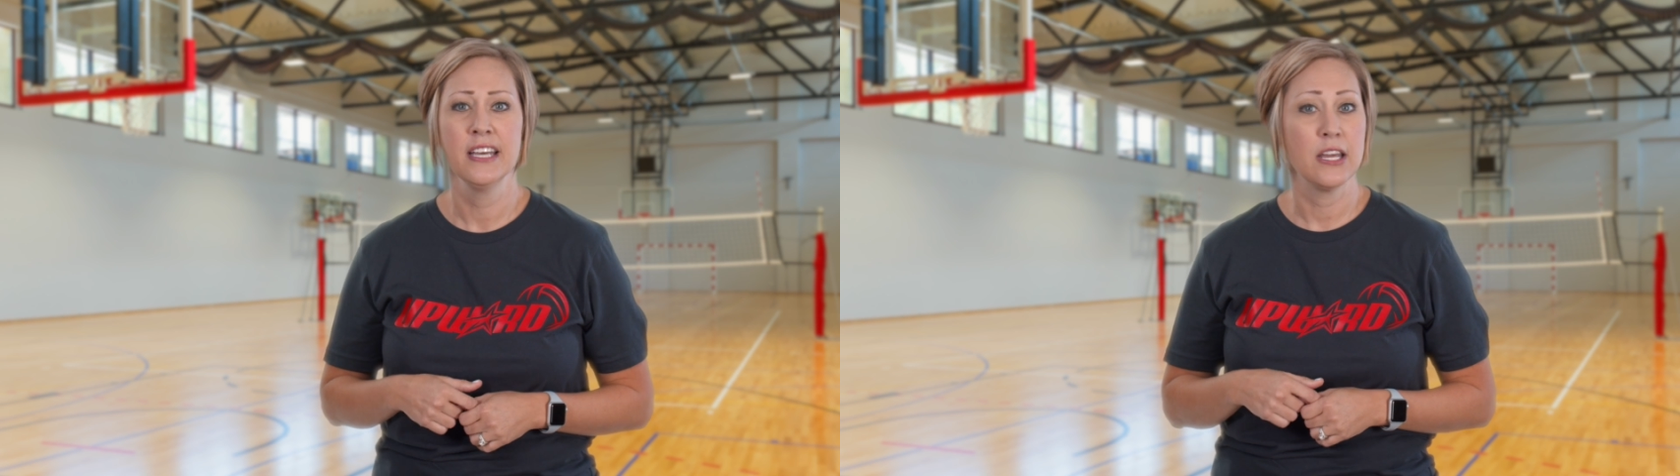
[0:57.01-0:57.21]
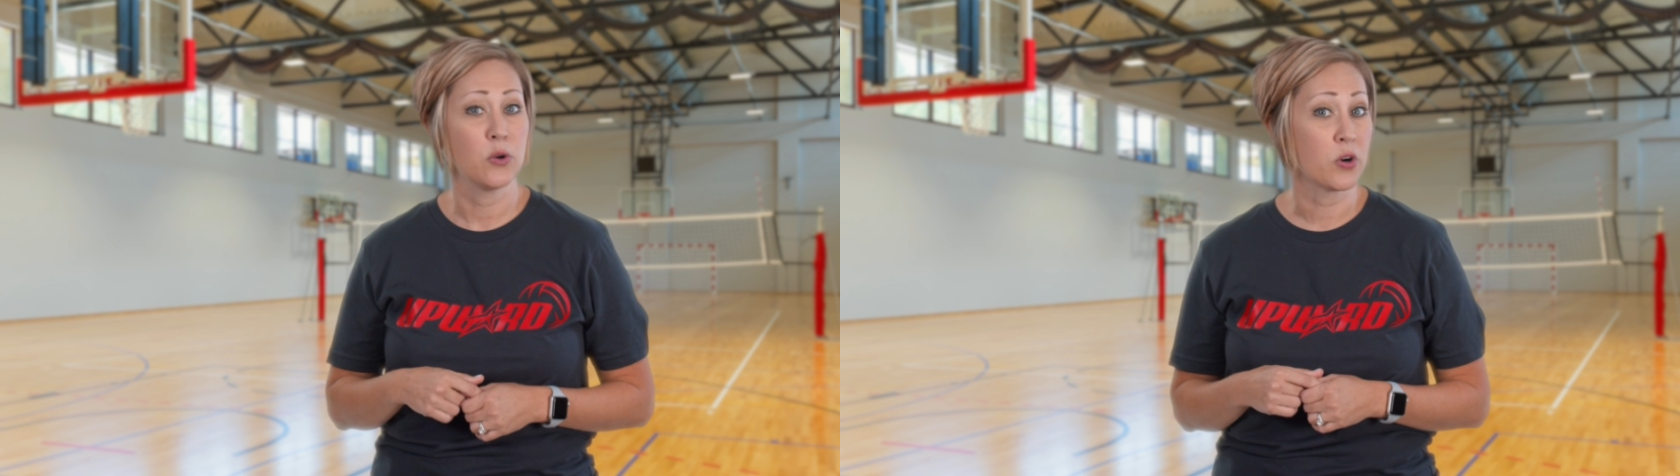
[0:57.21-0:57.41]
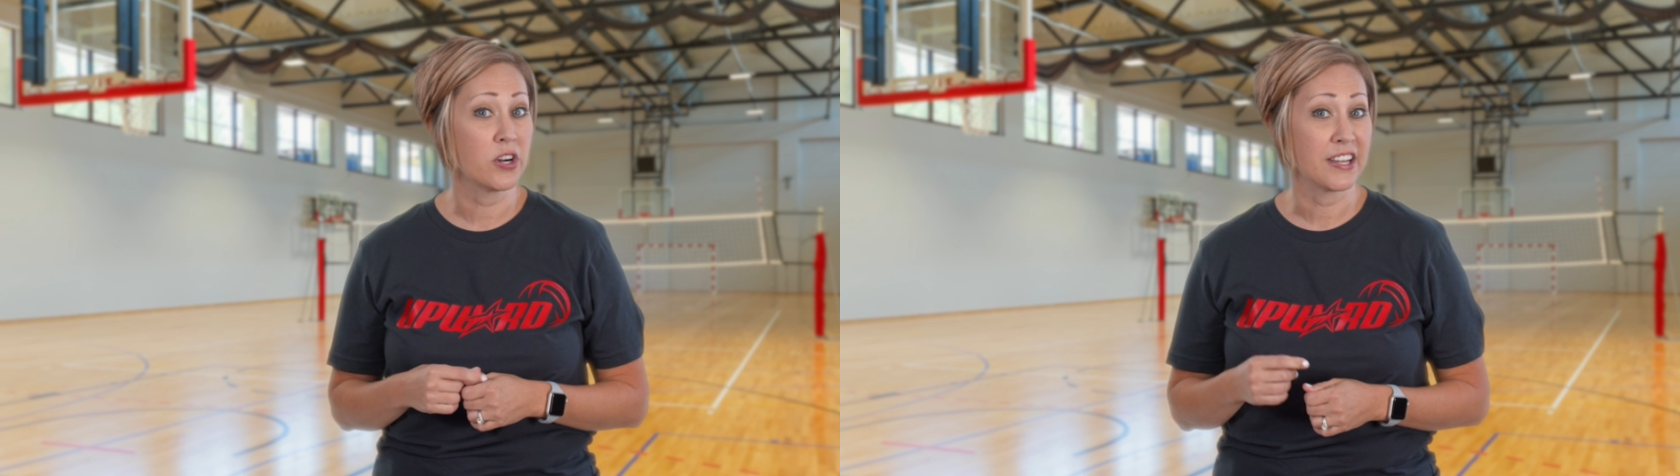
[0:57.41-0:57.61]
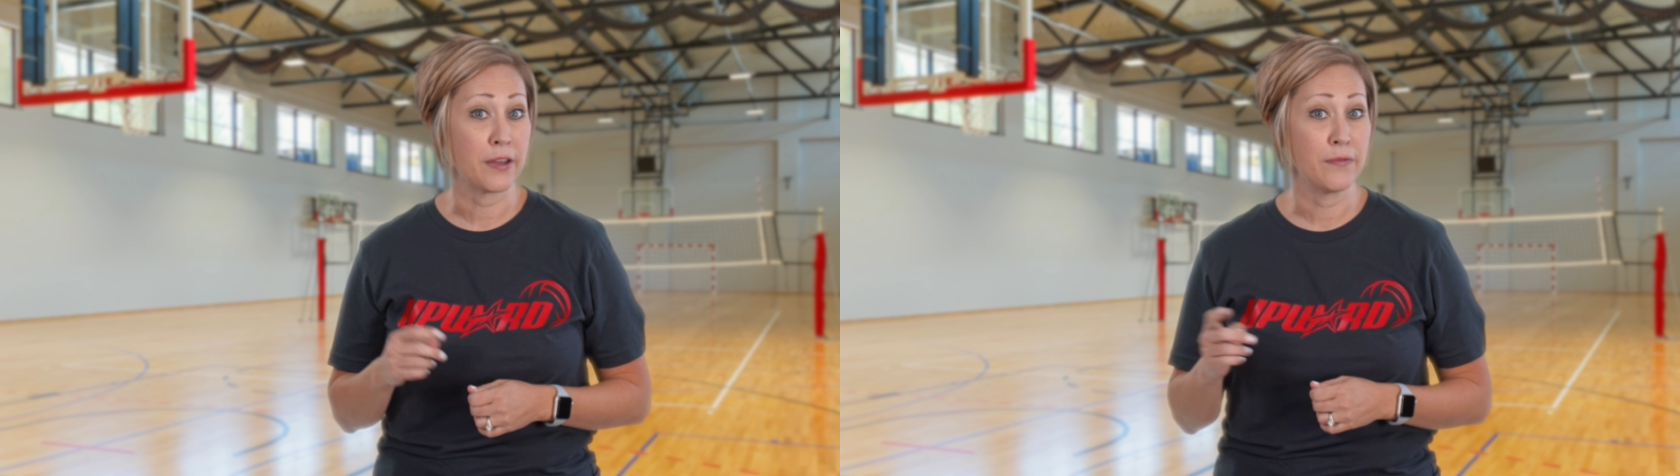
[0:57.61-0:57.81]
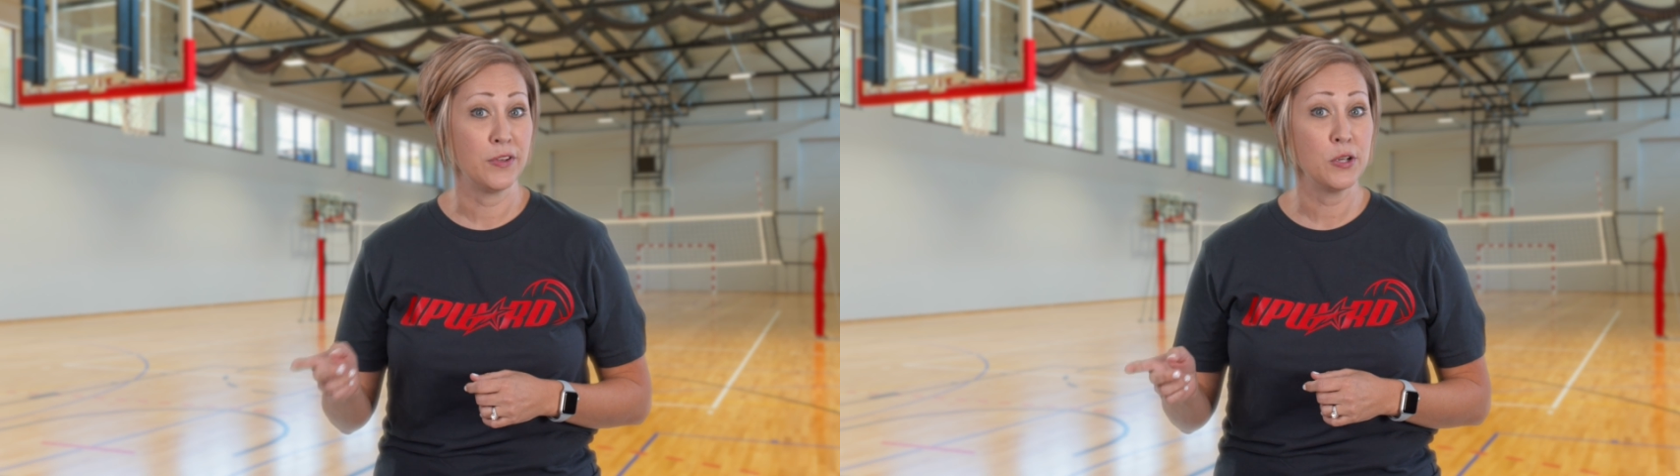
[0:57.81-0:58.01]
in order to
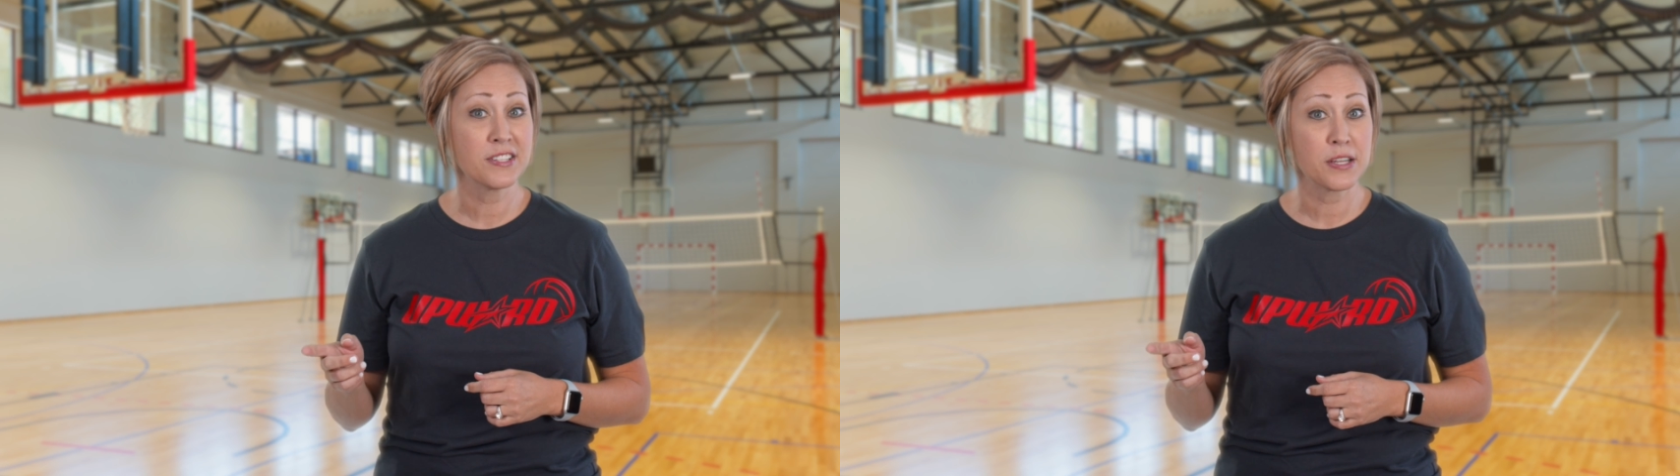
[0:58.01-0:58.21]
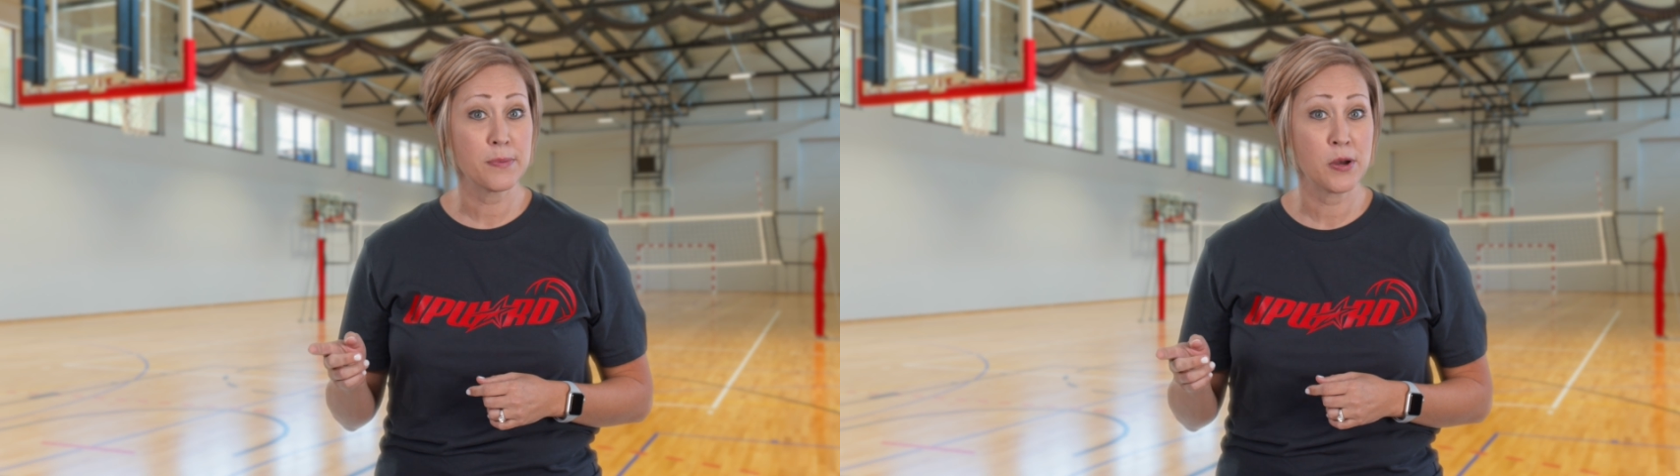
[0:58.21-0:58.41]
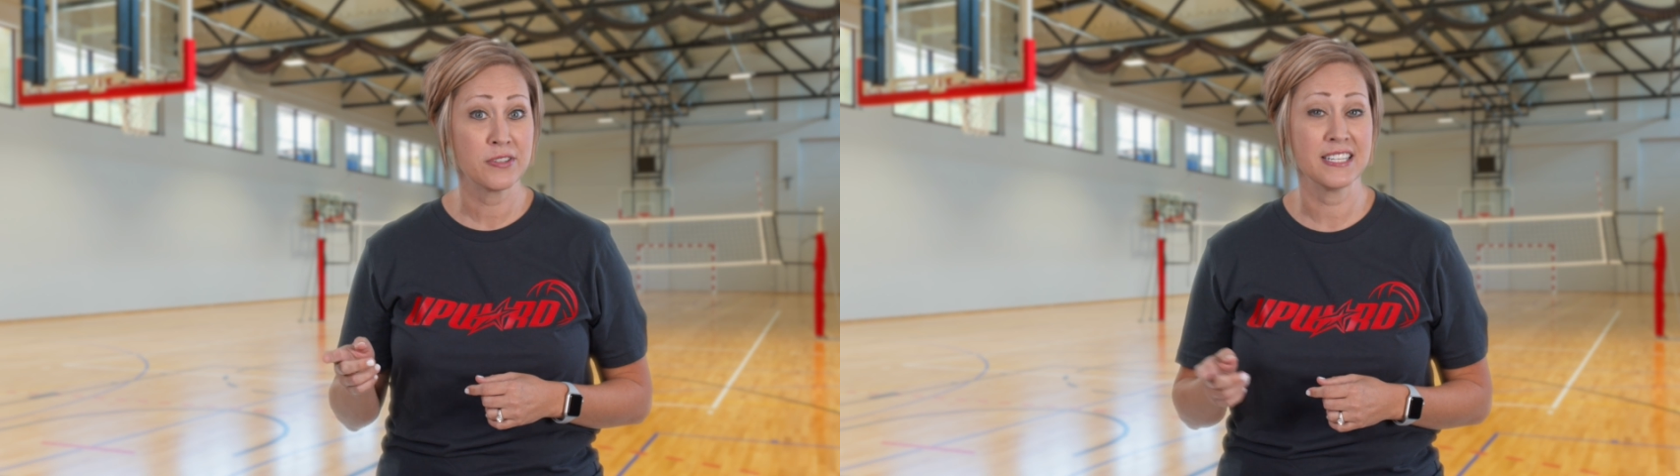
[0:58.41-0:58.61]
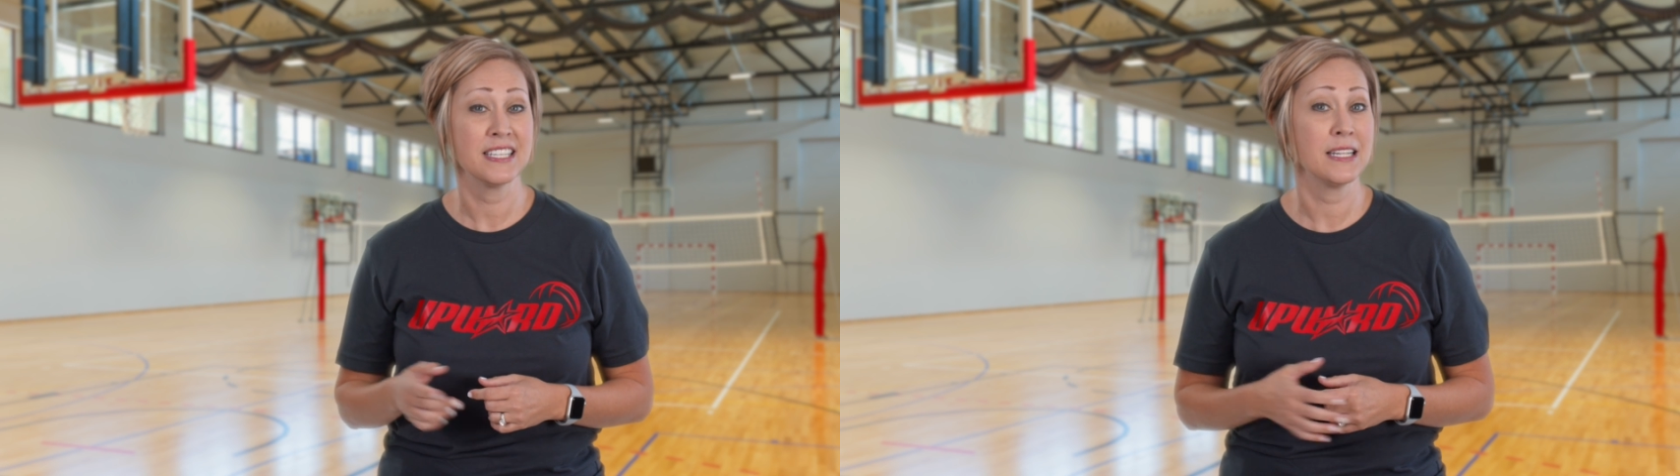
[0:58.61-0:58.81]
confuse the opposing